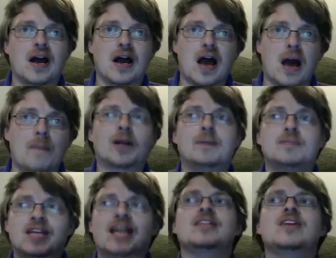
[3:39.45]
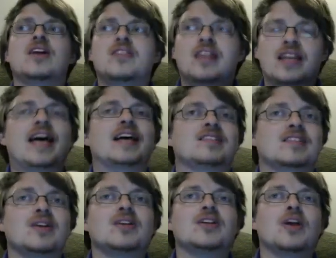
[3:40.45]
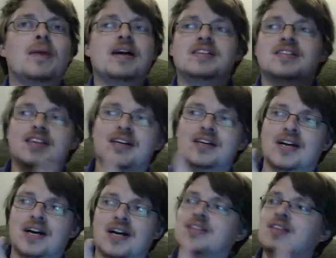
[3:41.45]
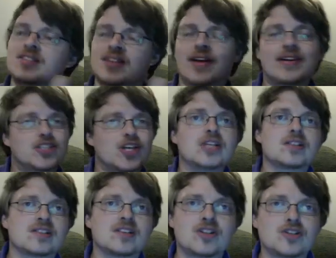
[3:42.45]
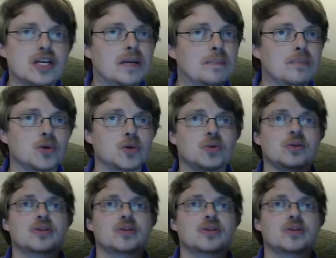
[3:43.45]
But I'm saying nonetheless that no matter the slight changes in the gene pool,